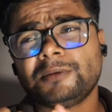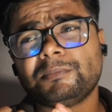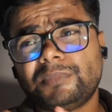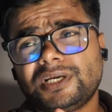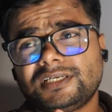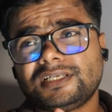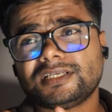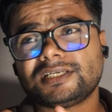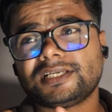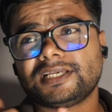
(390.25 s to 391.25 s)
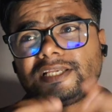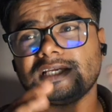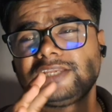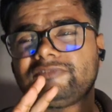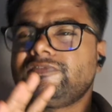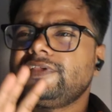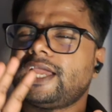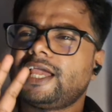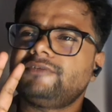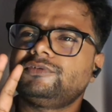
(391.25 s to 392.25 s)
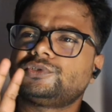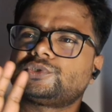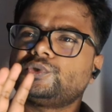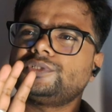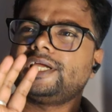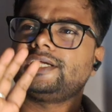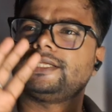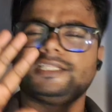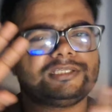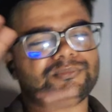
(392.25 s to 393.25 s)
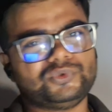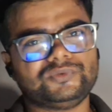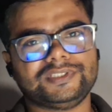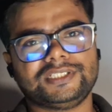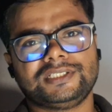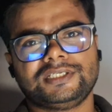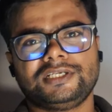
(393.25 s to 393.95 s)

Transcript: But if we have to show that in the movie,